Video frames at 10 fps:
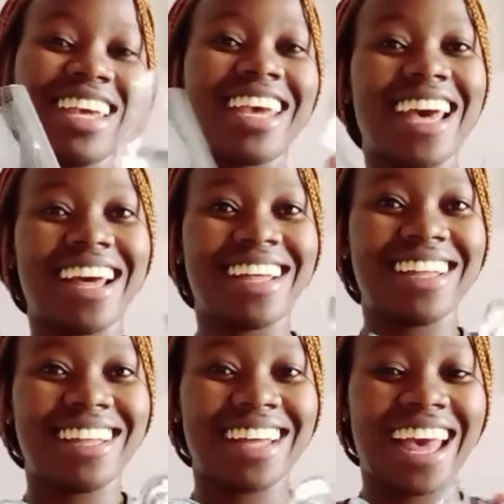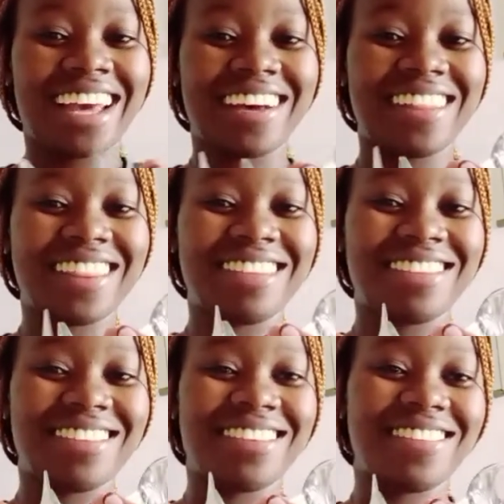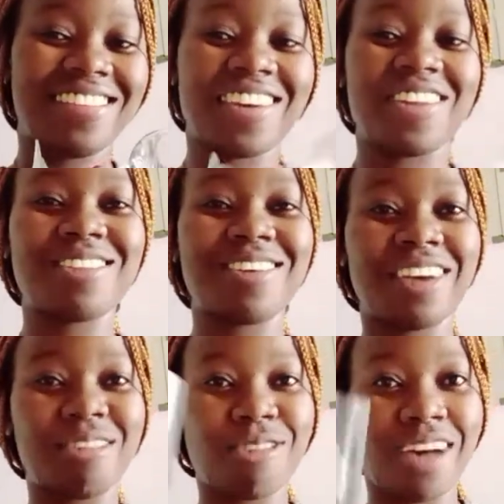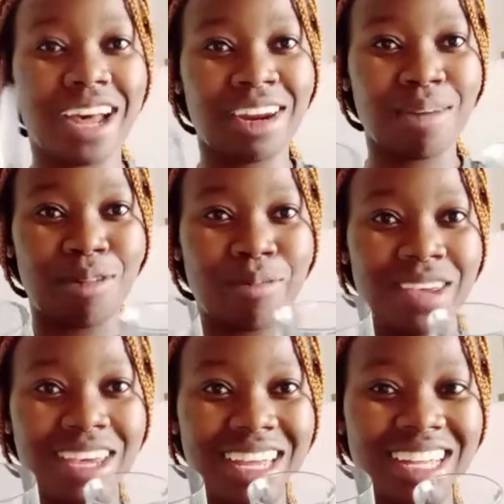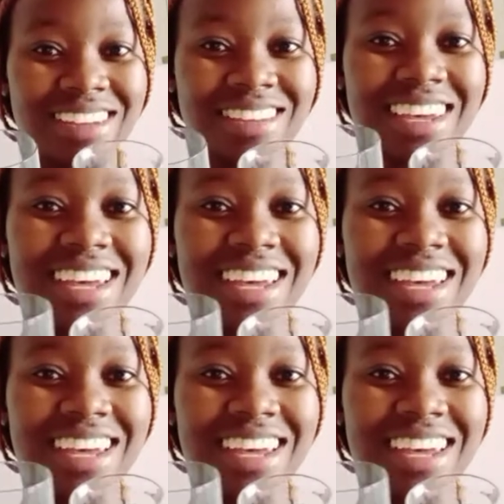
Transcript: yeah, I got these two. They're also going for 100 bob each.